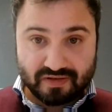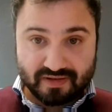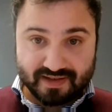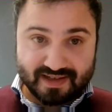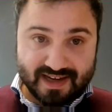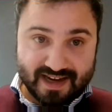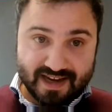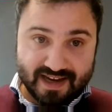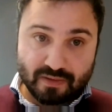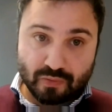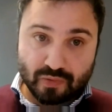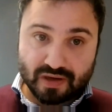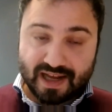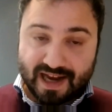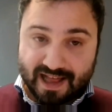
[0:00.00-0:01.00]
you today
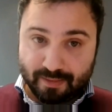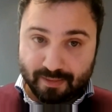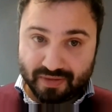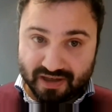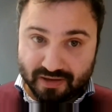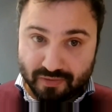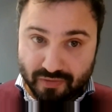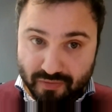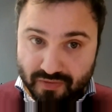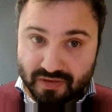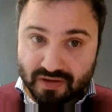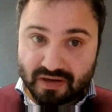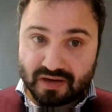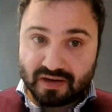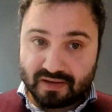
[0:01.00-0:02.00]
will help you
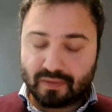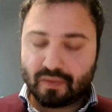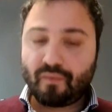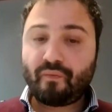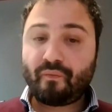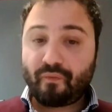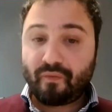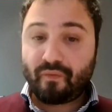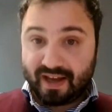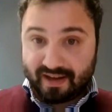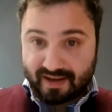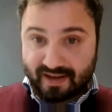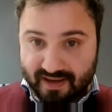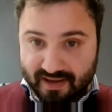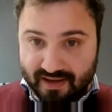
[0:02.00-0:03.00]
to
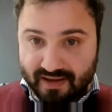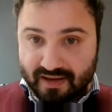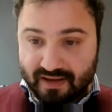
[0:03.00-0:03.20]
think